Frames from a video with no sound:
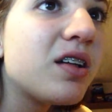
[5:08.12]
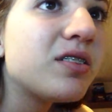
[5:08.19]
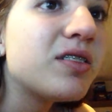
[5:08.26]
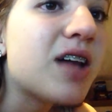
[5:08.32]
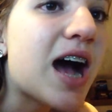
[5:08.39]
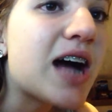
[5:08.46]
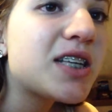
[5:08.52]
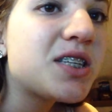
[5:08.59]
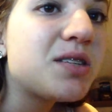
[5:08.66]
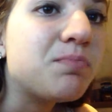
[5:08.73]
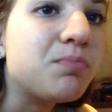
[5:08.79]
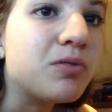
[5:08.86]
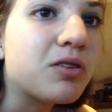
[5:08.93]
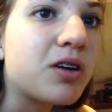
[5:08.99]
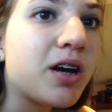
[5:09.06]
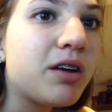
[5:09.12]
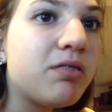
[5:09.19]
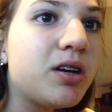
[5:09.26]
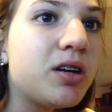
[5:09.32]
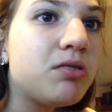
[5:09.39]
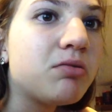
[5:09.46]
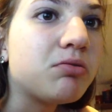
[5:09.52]
Last book I
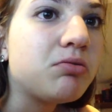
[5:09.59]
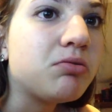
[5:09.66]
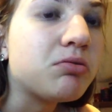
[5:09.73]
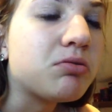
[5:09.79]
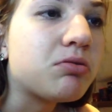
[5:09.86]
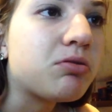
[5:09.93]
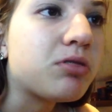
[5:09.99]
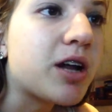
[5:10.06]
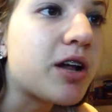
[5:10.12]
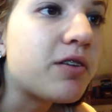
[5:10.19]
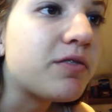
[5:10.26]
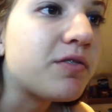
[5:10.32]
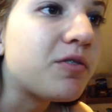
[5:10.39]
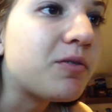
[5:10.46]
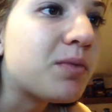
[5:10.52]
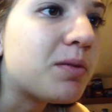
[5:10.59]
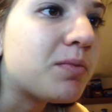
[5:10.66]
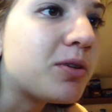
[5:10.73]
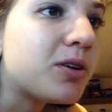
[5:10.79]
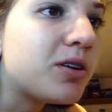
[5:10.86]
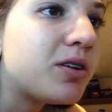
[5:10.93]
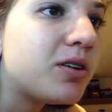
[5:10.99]
read? Oh Lord, I don't
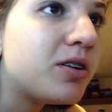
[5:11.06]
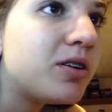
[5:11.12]
remember.